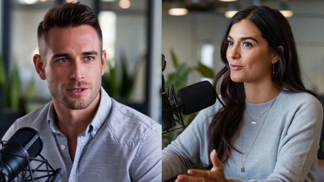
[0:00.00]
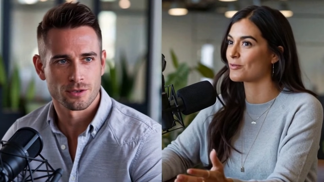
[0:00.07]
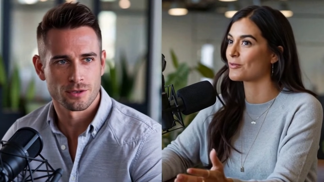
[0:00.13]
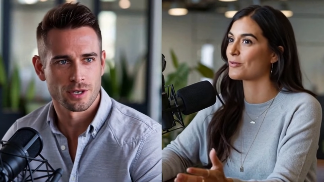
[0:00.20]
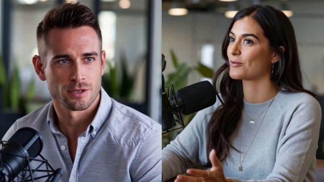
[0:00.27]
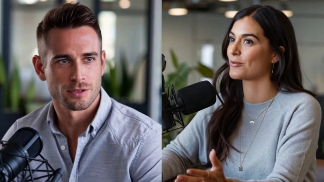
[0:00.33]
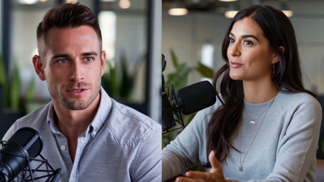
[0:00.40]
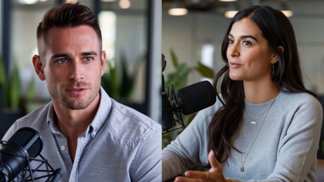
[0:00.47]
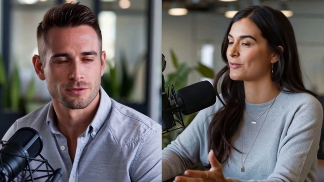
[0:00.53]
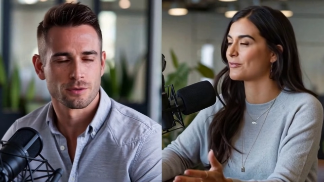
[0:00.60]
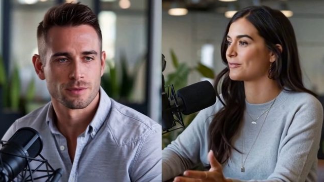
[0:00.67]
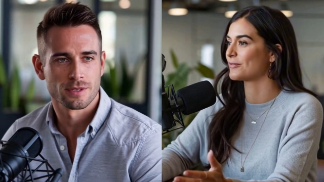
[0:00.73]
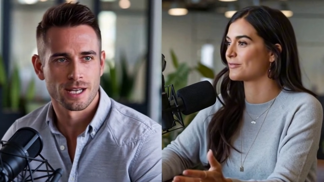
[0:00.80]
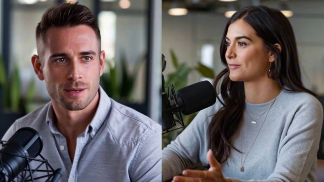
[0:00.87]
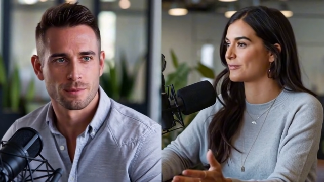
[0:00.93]
Speaker 1: the lungs
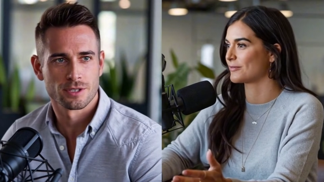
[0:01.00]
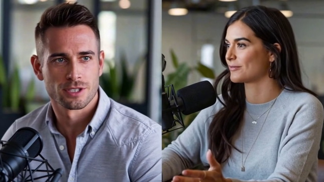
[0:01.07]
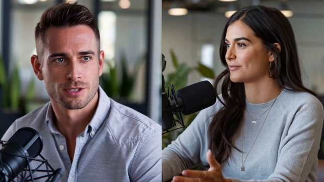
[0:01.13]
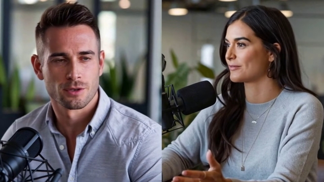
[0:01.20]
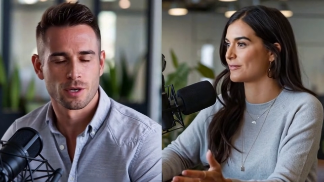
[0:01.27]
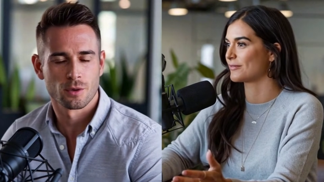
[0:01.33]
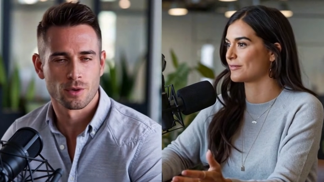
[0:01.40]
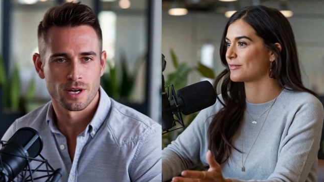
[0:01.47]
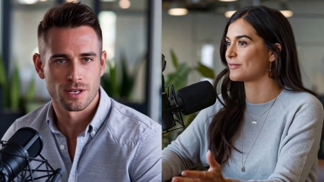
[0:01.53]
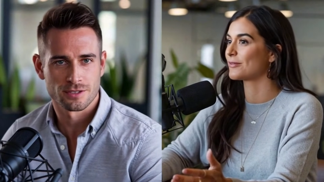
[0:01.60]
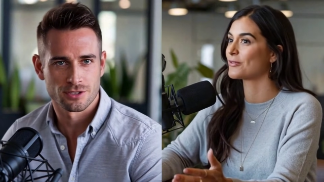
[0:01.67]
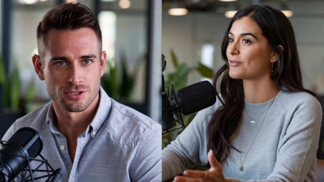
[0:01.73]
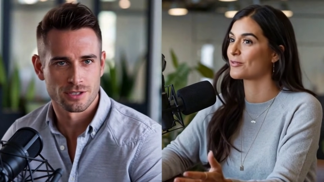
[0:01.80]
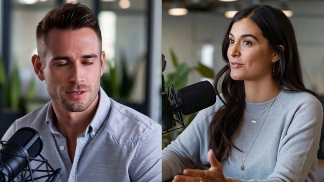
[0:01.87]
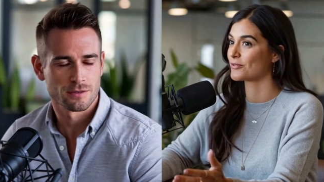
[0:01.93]
from damage in low
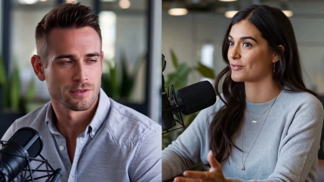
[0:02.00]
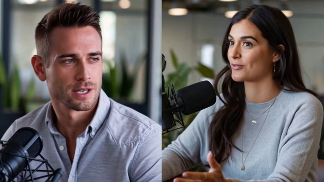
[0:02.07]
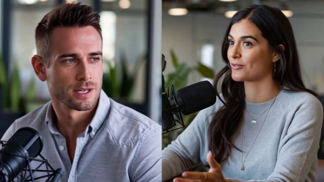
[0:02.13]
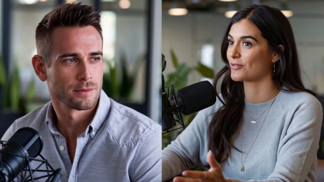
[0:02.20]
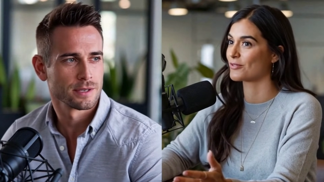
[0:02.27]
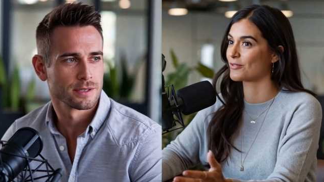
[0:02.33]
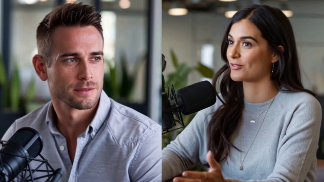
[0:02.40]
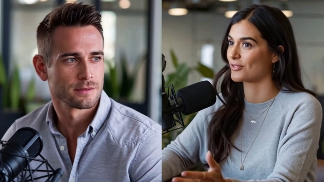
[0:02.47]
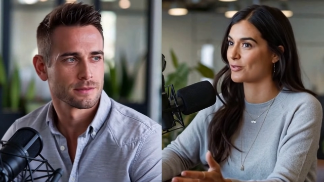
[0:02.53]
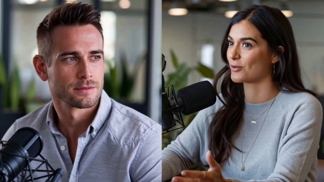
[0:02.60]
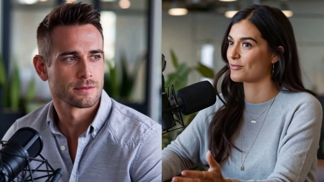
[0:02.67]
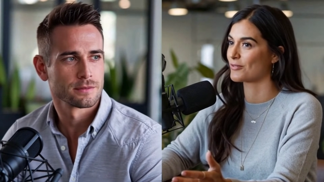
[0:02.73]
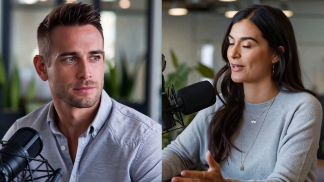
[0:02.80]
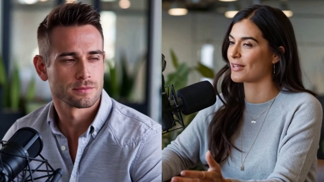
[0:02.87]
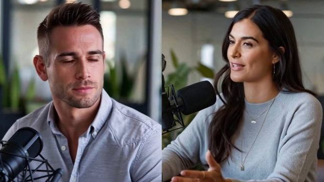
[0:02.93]
oxygen environments.
Speaker 2: So
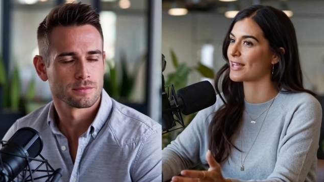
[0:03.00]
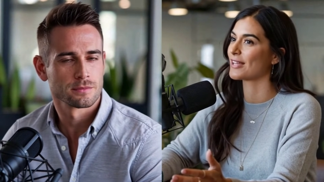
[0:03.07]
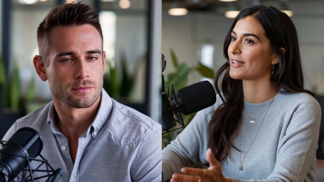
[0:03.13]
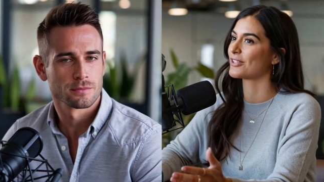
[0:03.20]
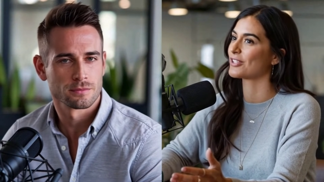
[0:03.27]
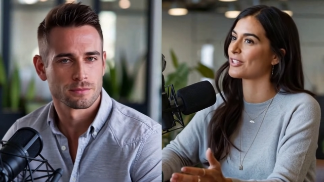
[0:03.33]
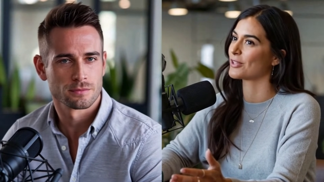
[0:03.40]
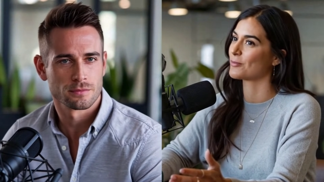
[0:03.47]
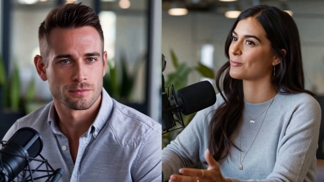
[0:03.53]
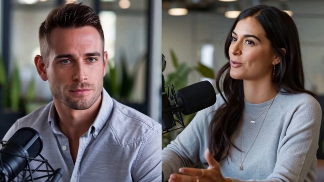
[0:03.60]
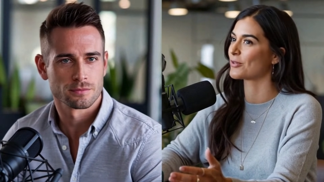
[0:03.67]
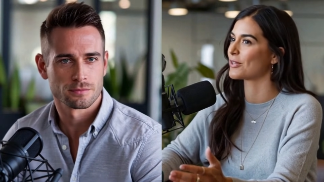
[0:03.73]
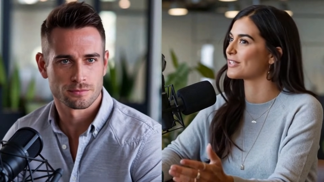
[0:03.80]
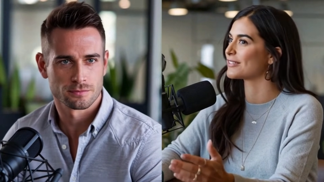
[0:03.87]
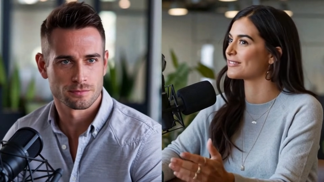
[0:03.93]
if it can shield the
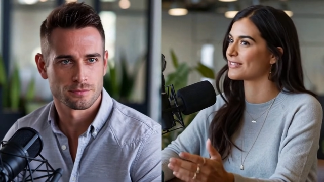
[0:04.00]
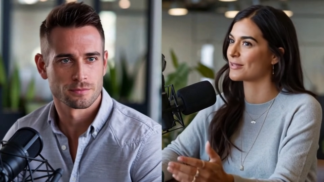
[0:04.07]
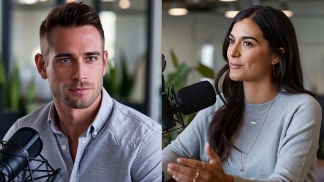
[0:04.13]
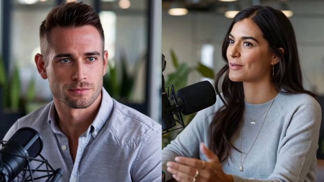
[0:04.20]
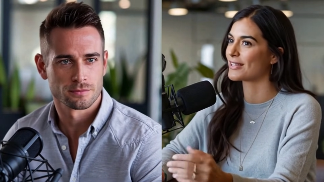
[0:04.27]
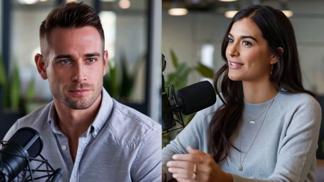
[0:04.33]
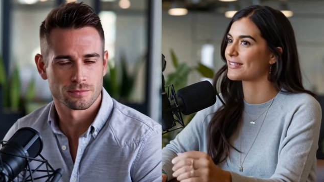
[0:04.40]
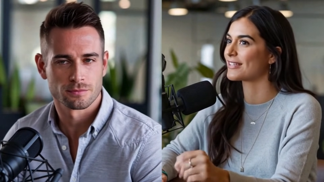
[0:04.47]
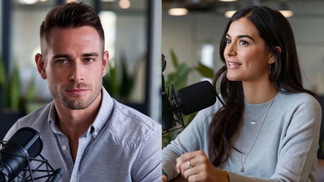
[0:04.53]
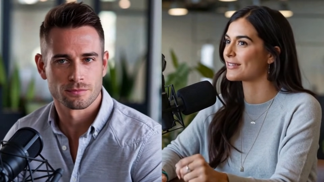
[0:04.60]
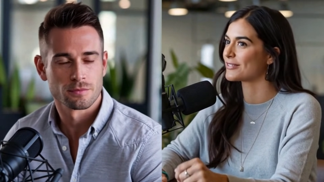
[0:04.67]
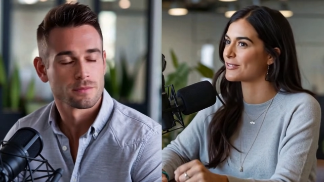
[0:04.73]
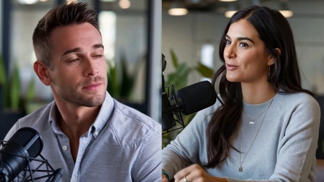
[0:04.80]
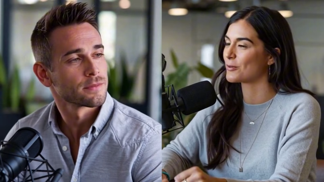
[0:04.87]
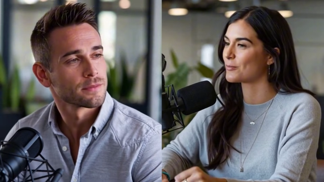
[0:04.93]
lungs, it makes
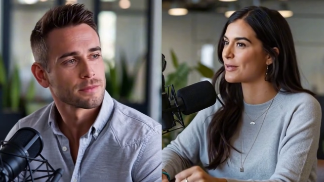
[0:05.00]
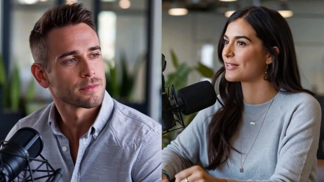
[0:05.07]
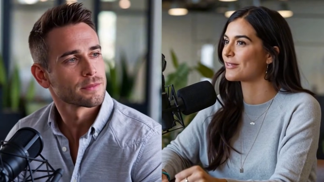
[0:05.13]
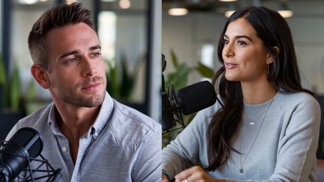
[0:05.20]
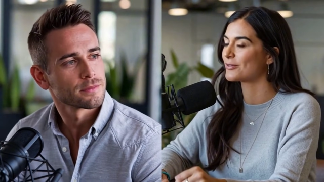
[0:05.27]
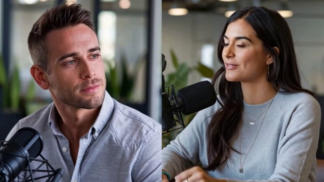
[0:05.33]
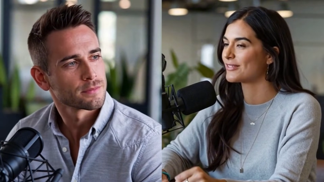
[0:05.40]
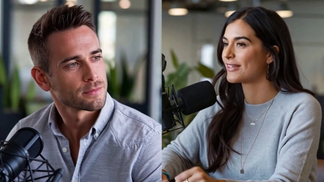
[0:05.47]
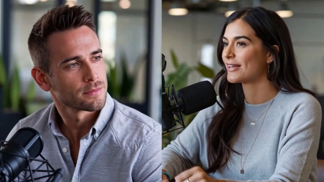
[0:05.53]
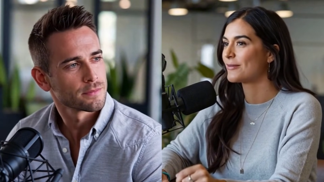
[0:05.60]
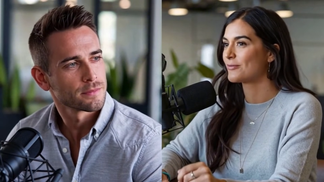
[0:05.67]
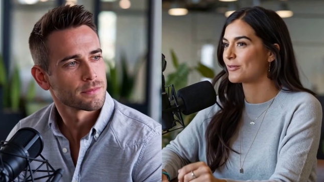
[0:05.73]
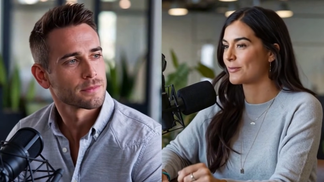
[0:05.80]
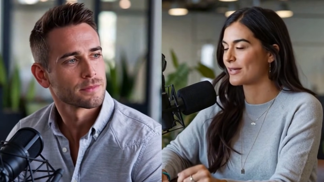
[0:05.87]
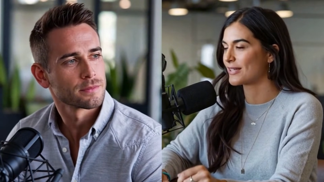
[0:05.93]
sense that it might do the same
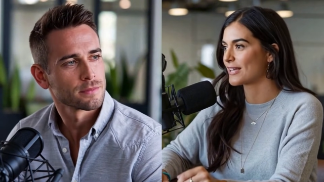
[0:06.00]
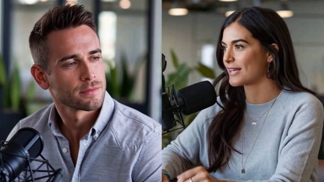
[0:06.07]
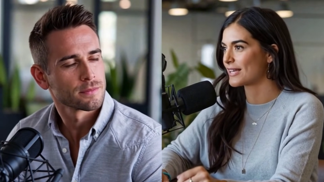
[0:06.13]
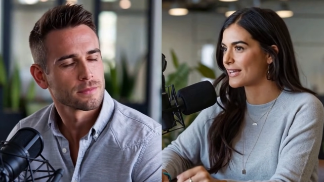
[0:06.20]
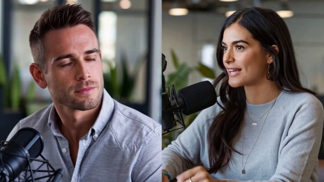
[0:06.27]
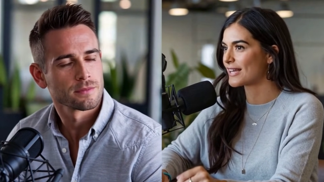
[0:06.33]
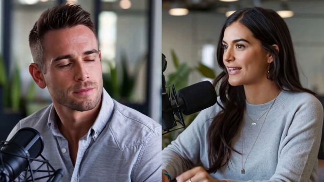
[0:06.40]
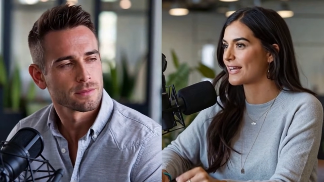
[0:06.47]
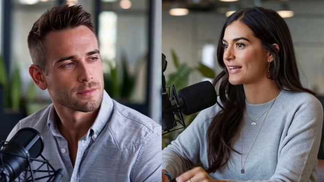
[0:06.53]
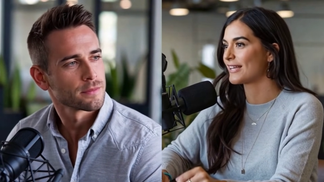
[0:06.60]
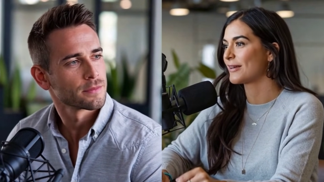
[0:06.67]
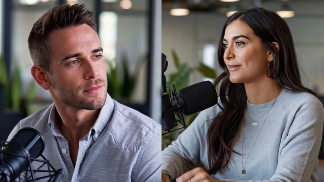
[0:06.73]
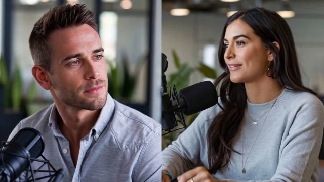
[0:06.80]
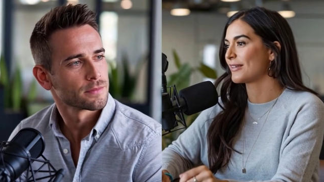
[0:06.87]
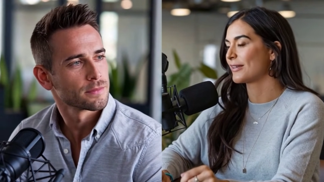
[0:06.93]
for the gut at high
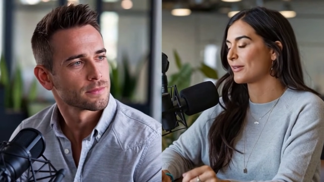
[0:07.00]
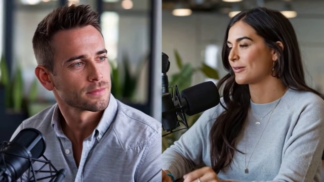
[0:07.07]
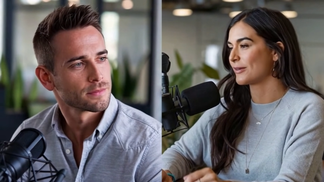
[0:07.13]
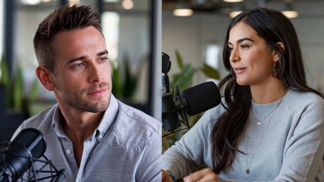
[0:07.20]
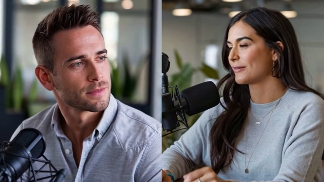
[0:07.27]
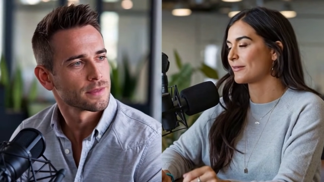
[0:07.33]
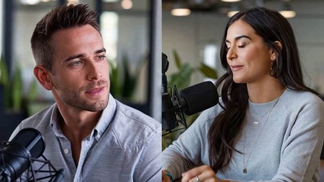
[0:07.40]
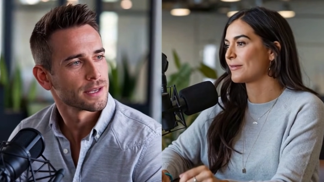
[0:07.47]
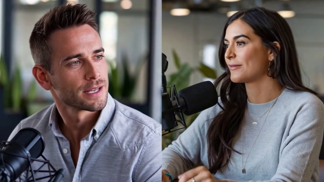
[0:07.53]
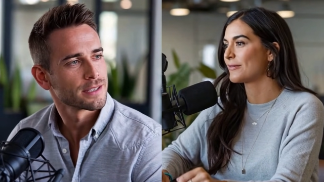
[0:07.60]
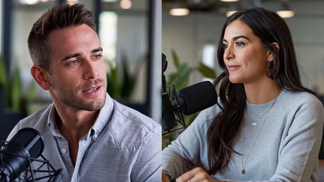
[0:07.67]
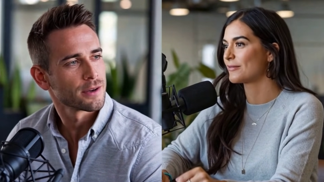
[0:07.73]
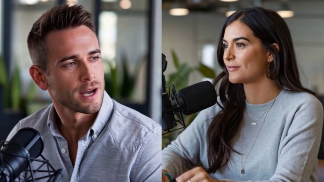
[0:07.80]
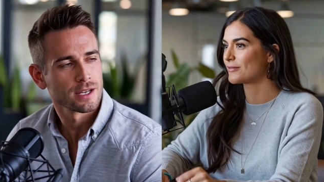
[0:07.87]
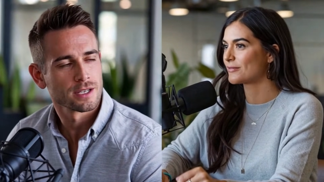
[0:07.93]
altitude.
Speaker 1: It's
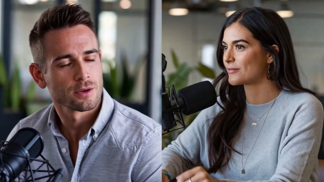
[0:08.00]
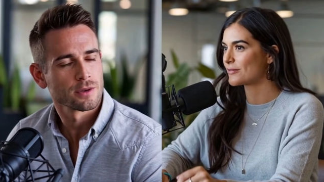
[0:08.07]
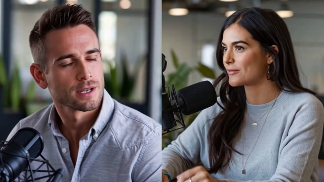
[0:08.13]
a logical